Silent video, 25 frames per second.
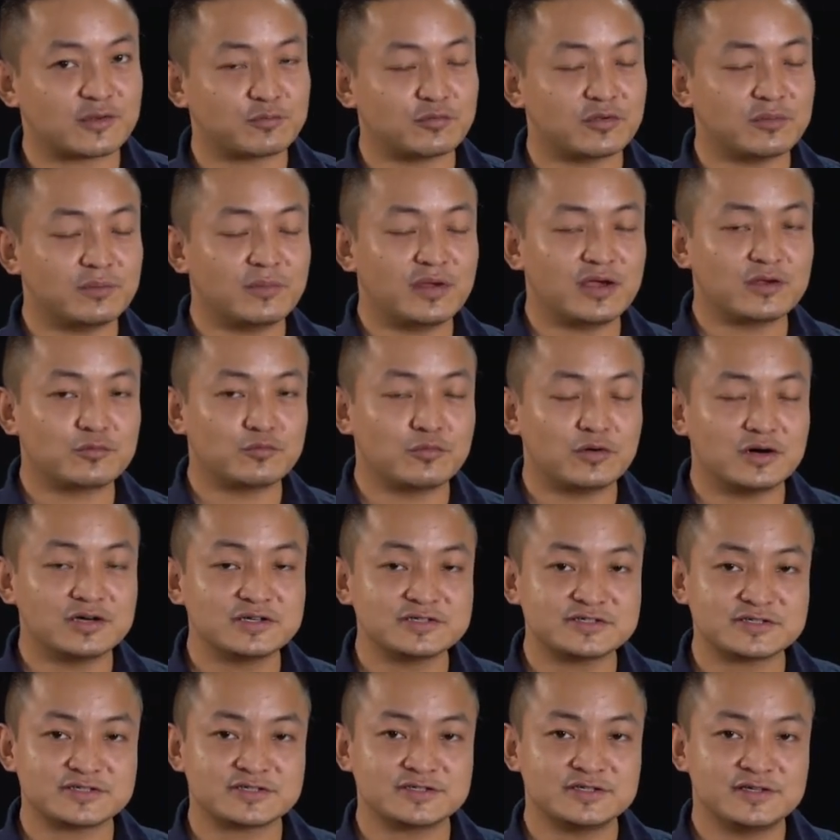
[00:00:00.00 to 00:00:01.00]
that we made
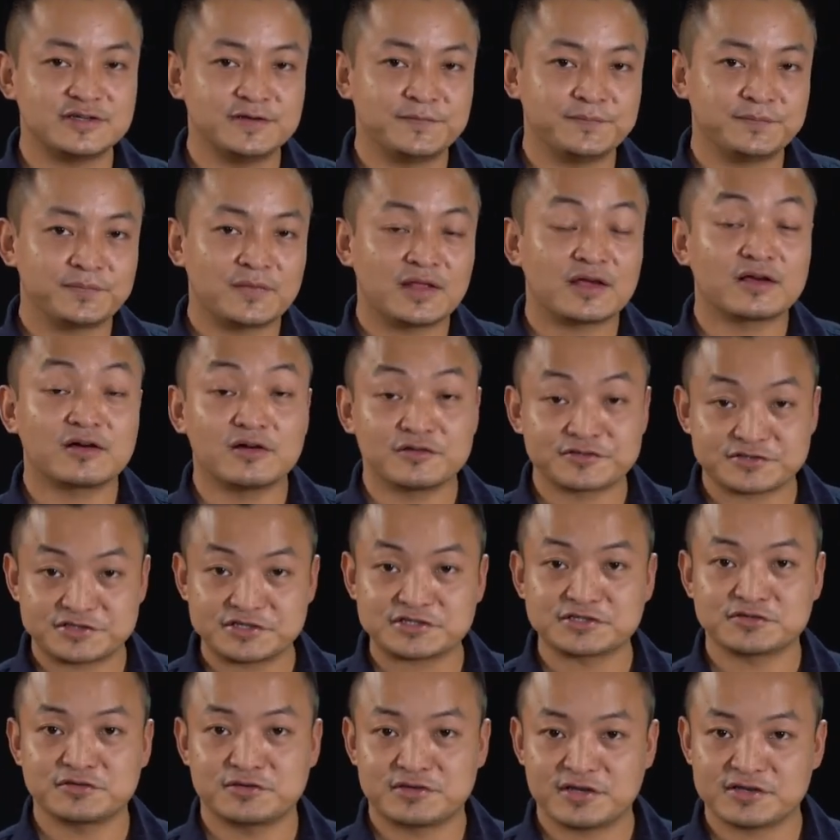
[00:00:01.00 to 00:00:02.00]
was
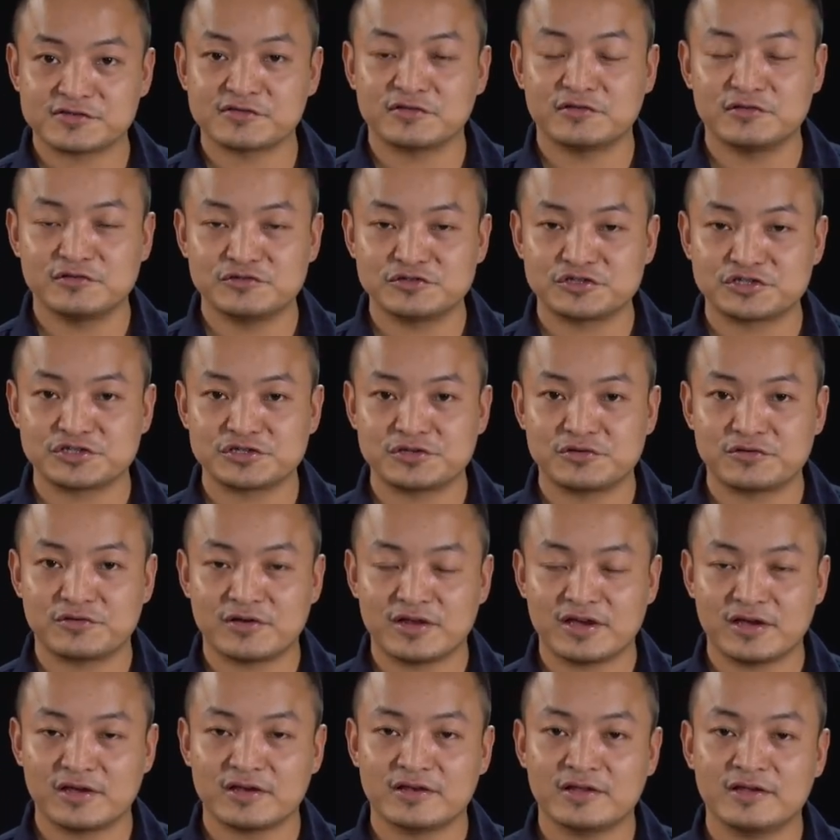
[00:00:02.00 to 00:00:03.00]
caustic soda solution,
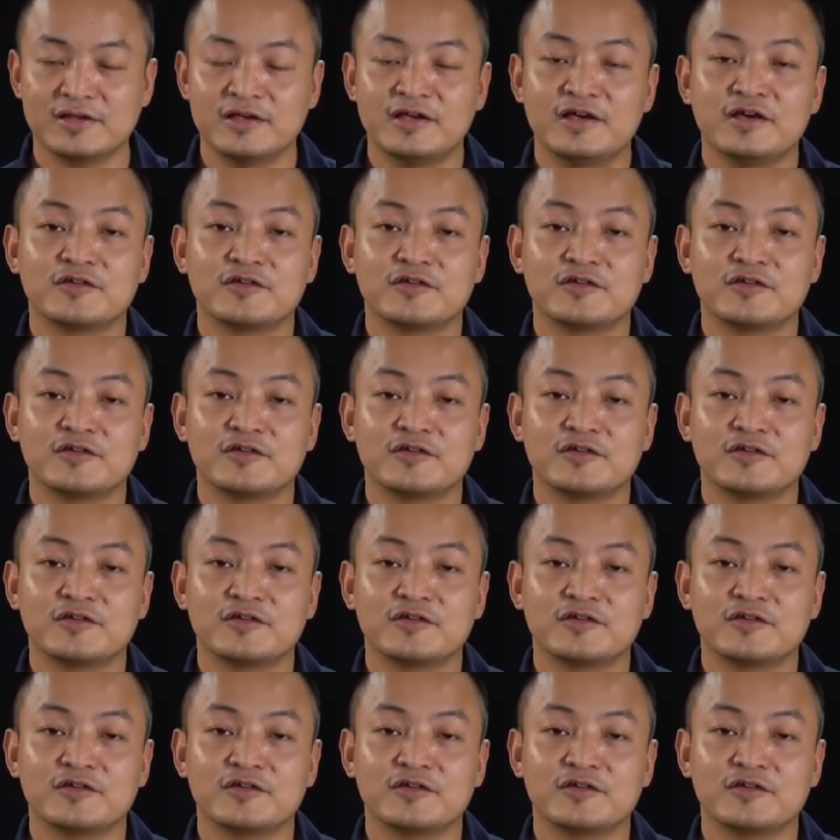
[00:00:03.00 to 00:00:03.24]
right?